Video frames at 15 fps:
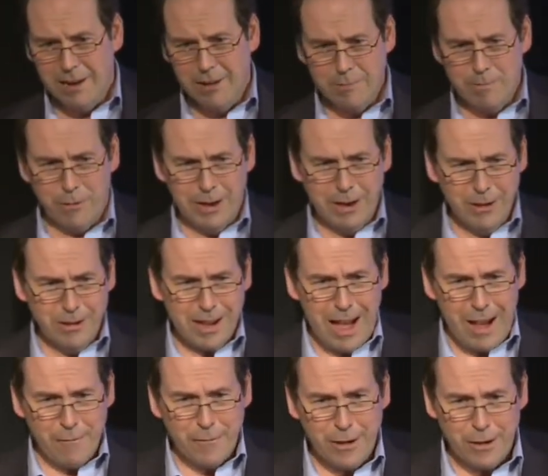Look, boy, look,
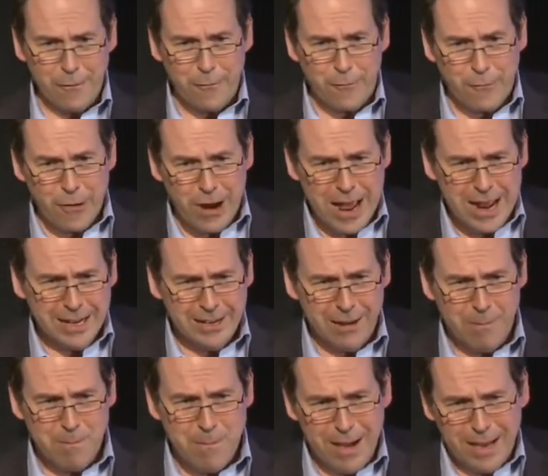I've got a friend
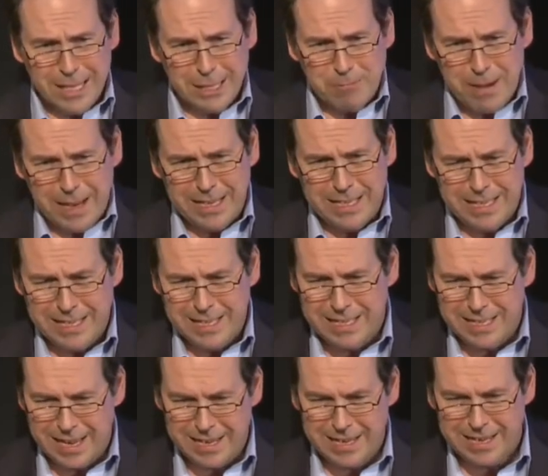on MySpace. And he
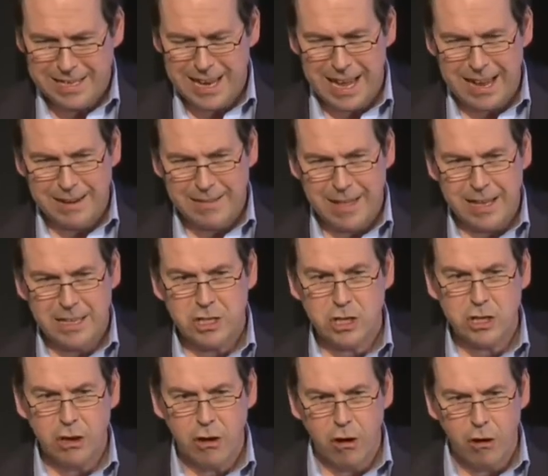said, Dad, that's
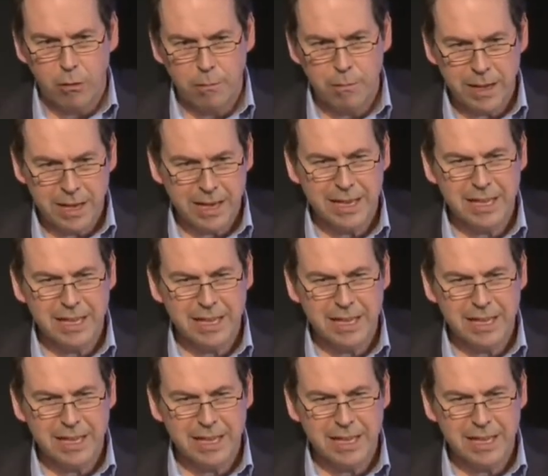Tom.